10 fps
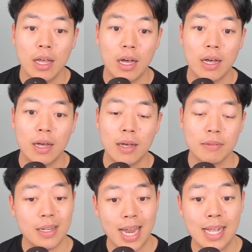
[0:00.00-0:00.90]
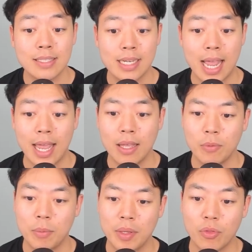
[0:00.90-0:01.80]
the next day
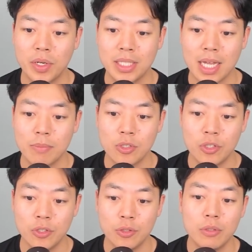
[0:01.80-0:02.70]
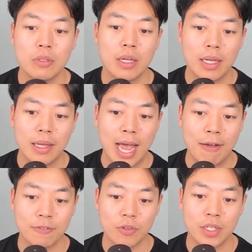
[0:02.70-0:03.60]
would be 3 times 2
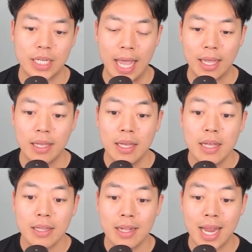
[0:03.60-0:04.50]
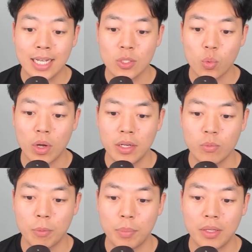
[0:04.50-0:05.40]
after a day. The next one
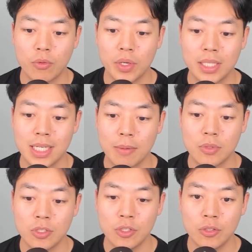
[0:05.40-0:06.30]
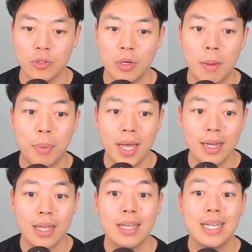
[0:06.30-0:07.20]
would be 3 times 2, but
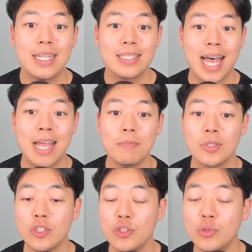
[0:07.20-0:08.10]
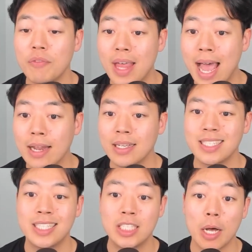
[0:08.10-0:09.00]
times 2 of that because
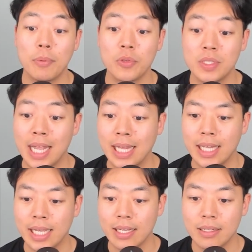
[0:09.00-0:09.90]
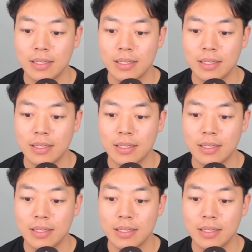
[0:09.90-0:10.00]
it doubles daily.